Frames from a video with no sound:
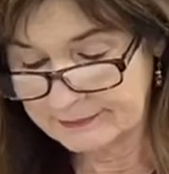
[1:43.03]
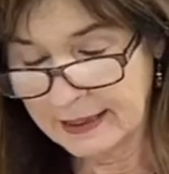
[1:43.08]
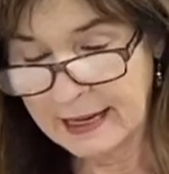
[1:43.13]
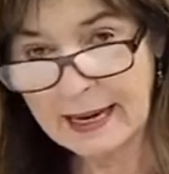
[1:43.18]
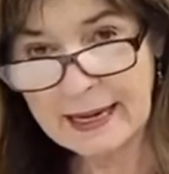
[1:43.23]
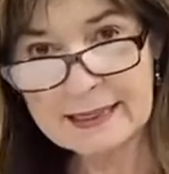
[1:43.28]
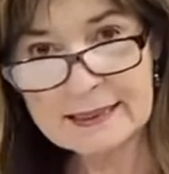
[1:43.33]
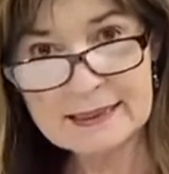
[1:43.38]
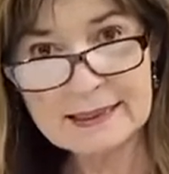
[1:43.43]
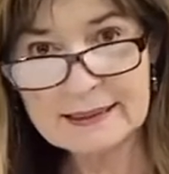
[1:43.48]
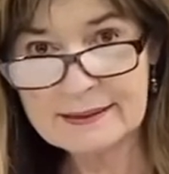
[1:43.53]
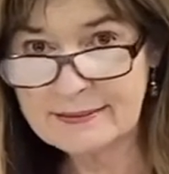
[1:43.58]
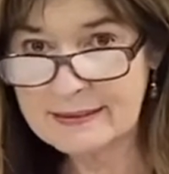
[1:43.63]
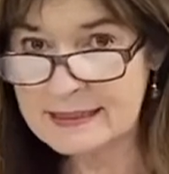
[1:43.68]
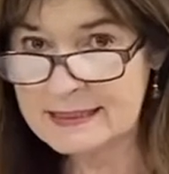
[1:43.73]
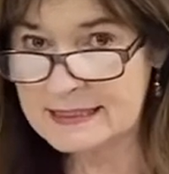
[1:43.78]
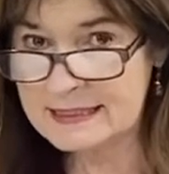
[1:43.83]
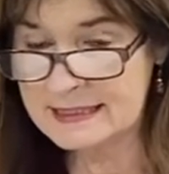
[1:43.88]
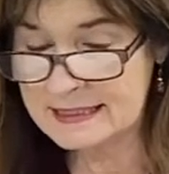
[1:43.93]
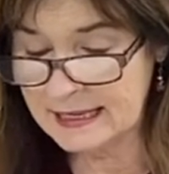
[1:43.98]
And in the
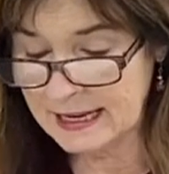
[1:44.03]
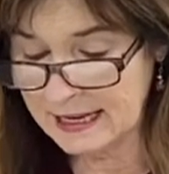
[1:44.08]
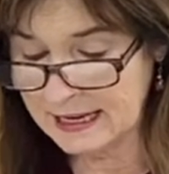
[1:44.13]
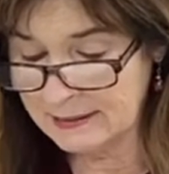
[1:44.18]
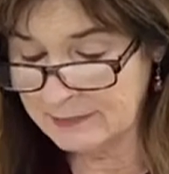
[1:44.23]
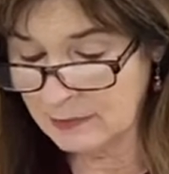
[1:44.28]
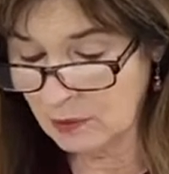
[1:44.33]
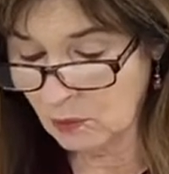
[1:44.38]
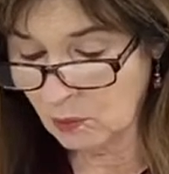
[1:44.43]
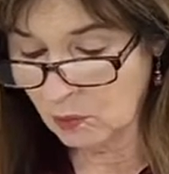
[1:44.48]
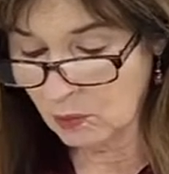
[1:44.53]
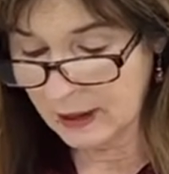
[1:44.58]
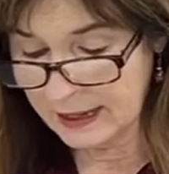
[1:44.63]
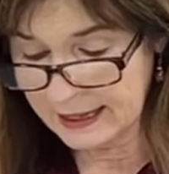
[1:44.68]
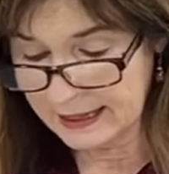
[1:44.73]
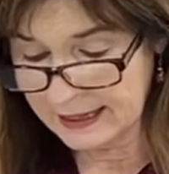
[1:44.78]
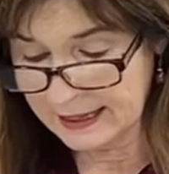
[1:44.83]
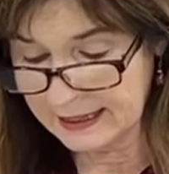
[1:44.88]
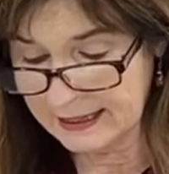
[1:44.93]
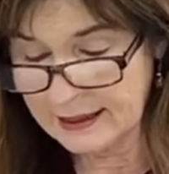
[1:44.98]
same
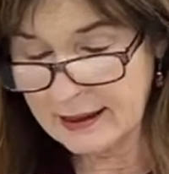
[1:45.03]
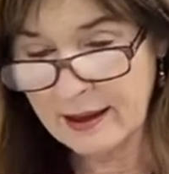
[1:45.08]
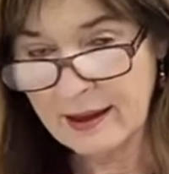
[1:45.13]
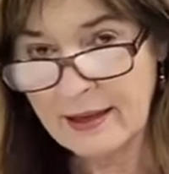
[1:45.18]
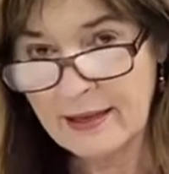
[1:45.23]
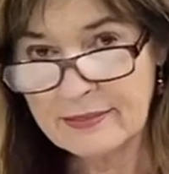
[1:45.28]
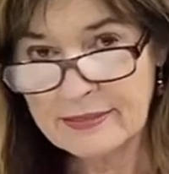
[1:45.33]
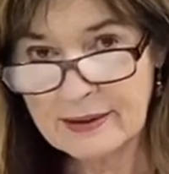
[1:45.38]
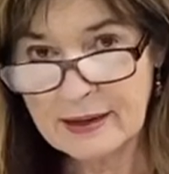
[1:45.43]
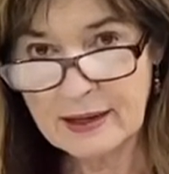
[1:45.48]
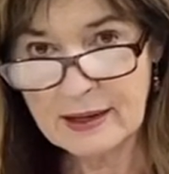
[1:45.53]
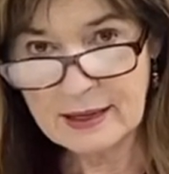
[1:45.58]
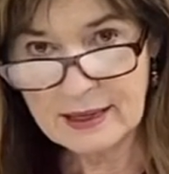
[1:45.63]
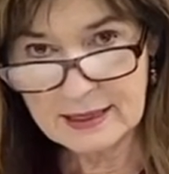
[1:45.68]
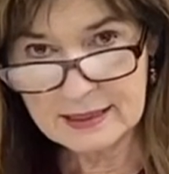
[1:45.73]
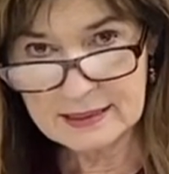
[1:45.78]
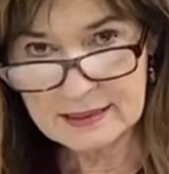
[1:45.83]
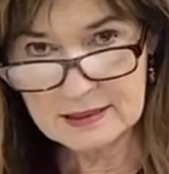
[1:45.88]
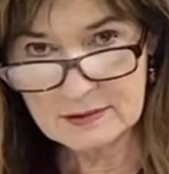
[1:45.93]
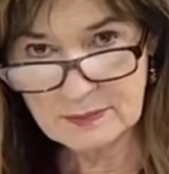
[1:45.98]
way, the
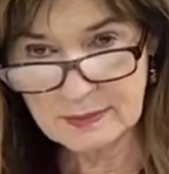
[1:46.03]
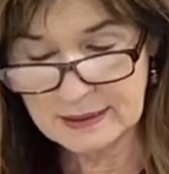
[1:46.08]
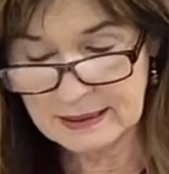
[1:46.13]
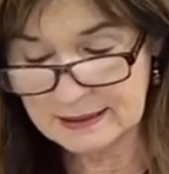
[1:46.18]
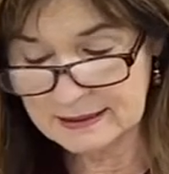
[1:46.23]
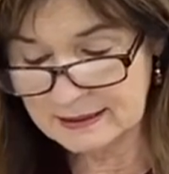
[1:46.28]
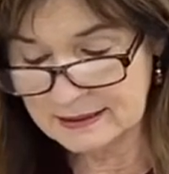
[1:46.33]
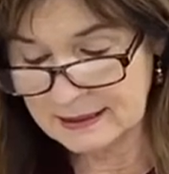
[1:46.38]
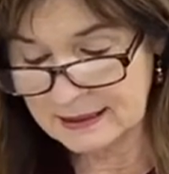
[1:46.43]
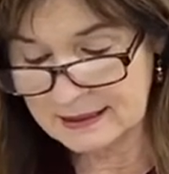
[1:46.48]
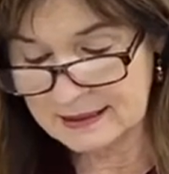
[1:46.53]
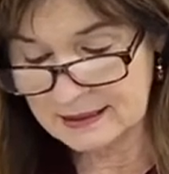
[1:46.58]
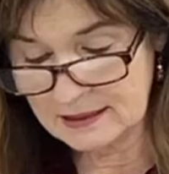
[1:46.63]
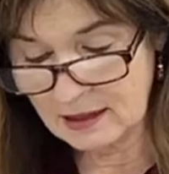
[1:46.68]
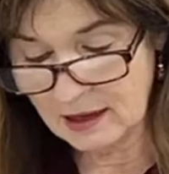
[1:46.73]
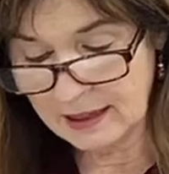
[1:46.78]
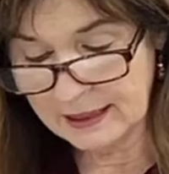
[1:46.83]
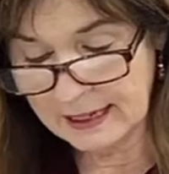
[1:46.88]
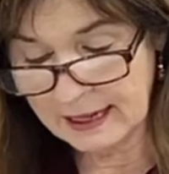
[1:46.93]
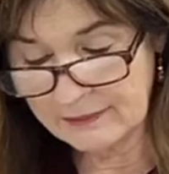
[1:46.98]
husband does
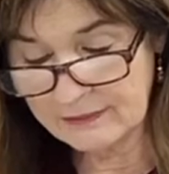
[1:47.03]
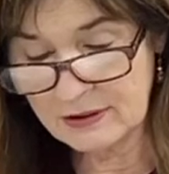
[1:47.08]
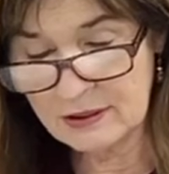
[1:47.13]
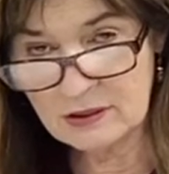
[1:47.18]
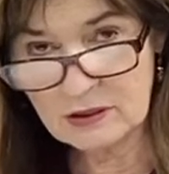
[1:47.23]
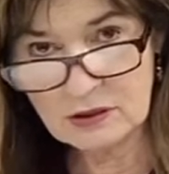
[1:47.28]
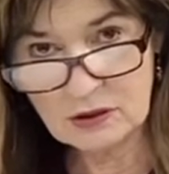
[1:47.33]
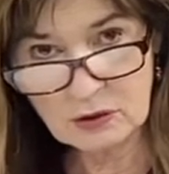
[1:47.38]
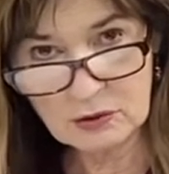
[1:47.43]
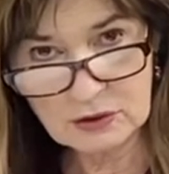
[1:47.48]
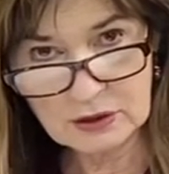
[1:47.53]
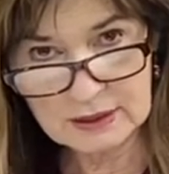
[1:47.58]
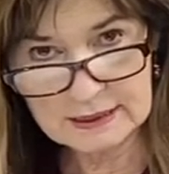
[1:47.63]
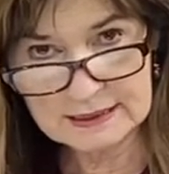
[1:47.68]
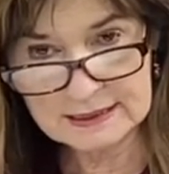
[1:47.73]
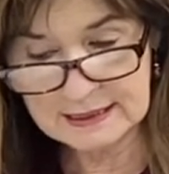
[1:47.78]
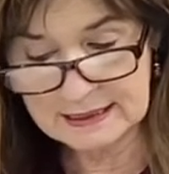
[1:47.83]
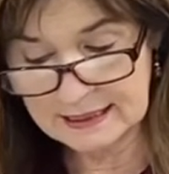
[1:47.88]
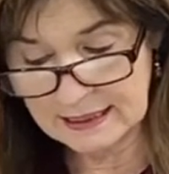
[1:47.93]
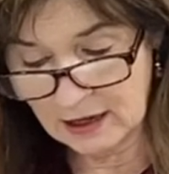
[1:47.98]
not have
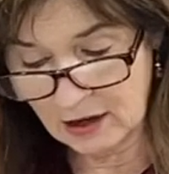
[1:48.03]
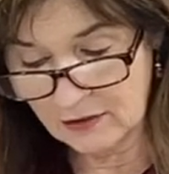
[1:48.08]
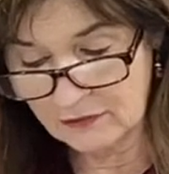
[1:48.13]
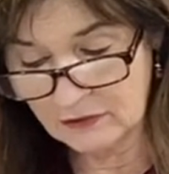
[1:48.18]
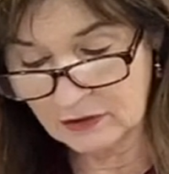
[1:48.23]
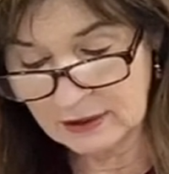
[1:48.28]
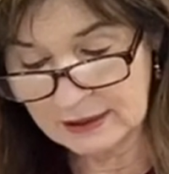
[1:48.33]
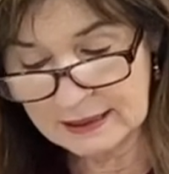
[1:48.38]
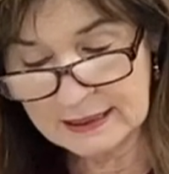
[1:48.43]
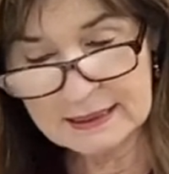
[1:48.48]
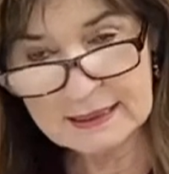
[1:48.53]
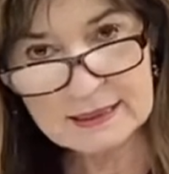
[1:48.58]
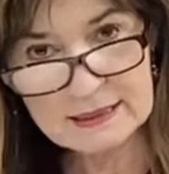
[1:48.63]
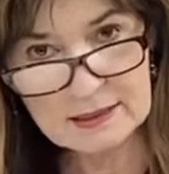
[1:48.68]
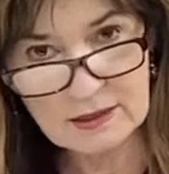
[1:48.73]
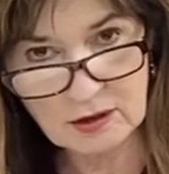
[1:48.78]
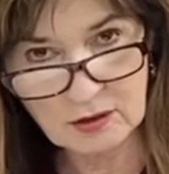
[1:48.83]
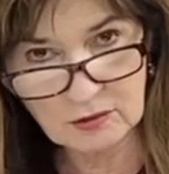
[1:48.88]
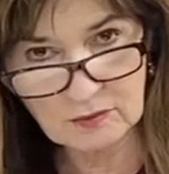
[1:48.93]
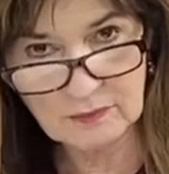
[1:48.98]
authority over his
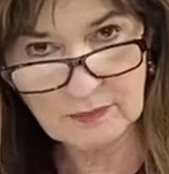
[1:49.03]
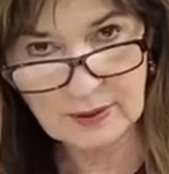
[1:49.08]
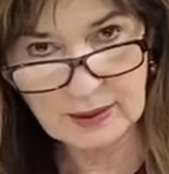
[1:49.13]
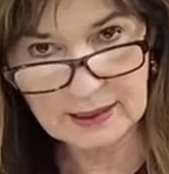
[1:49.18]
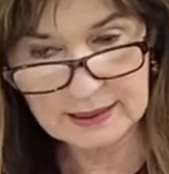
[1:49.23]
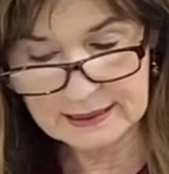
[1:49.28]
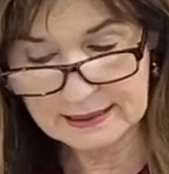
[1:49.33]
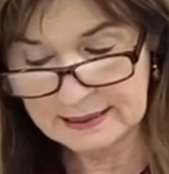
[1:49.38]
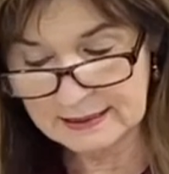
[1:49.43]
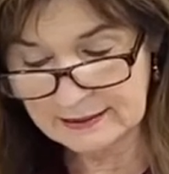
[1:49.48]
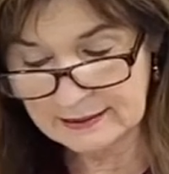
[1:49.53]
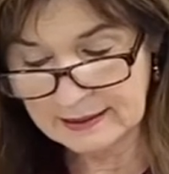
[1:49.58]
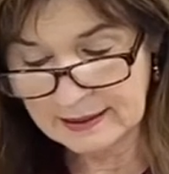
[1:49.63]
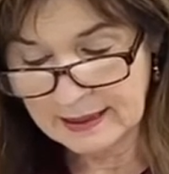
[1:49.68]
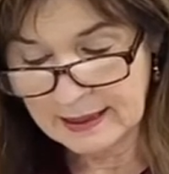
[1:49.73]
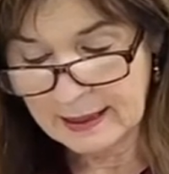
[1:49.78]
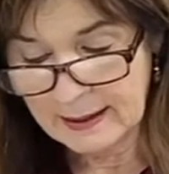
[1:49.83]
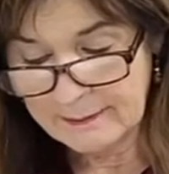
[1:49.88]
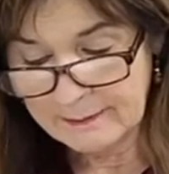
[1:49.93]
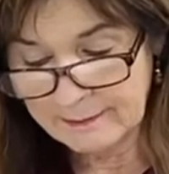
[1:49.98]
own body,
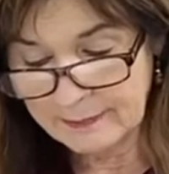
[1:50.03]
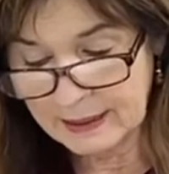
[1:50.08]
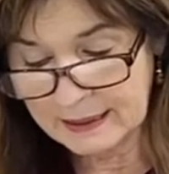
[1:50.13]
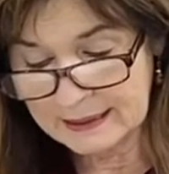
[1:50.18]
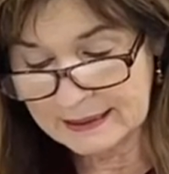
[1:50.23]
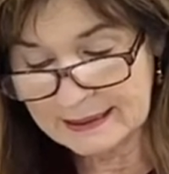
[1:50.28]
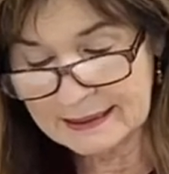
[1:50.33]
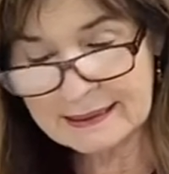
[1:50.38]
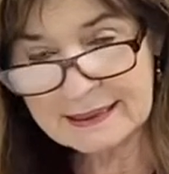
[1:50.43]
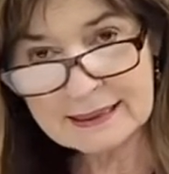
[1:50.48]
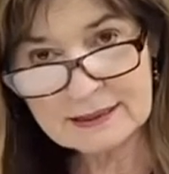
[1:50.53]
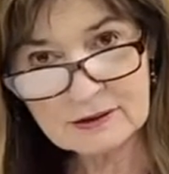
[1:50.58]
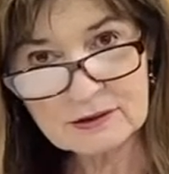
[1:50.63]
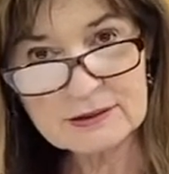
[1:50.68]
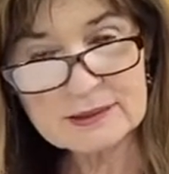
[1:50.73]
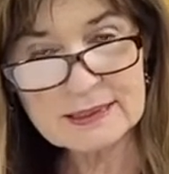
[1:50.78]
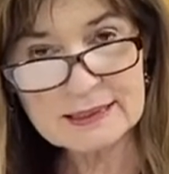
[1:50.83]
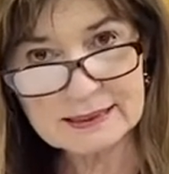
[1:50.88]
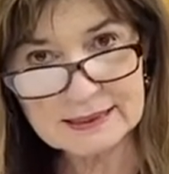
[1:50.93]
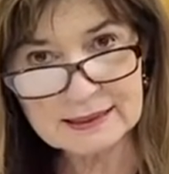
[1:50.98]
but
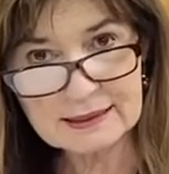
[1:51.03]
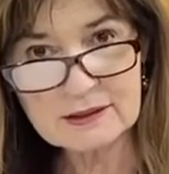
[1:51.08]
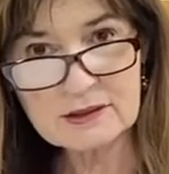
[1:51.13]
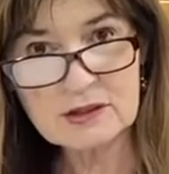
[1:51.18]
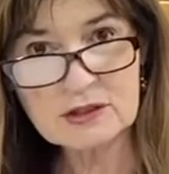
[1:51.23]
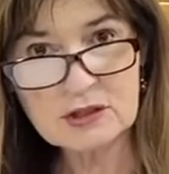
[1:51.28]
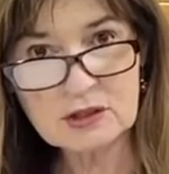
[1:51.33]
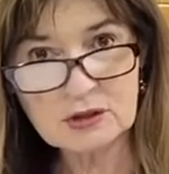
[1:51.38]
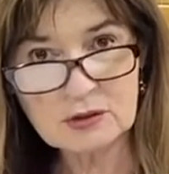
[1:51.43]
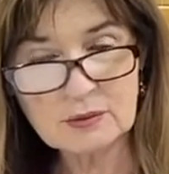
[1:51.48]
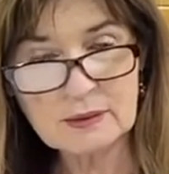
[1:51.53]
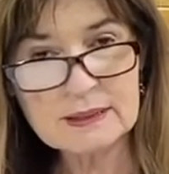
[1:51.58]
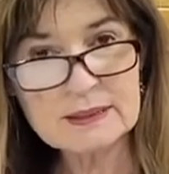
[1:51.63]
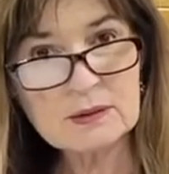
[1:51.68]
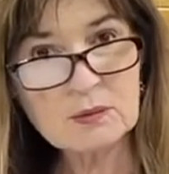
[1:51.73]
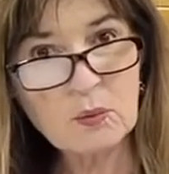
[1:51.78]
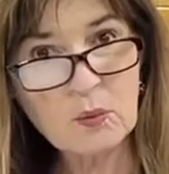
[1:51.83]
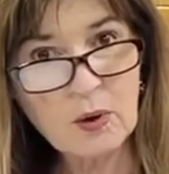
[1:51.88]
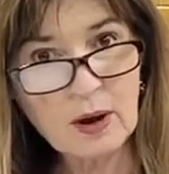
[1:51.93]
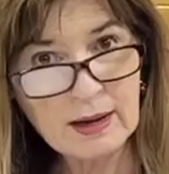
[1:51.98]
yields it to
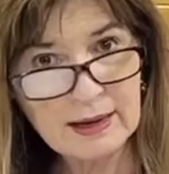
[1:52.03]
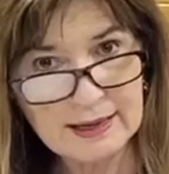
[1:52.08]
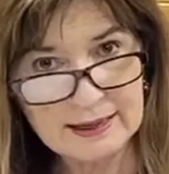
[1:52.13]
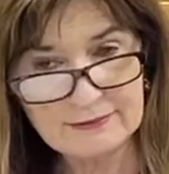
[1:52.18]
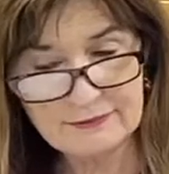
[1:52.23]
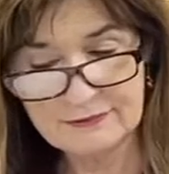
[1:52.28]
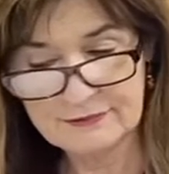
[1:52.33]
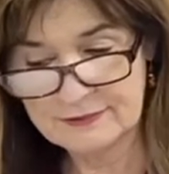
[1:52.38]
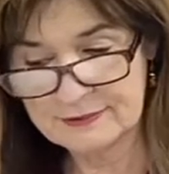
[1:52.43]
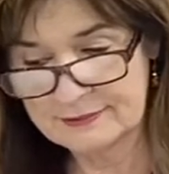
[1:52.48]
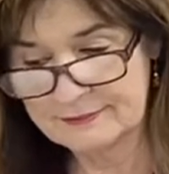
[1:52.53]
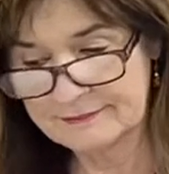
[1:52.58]
his wife.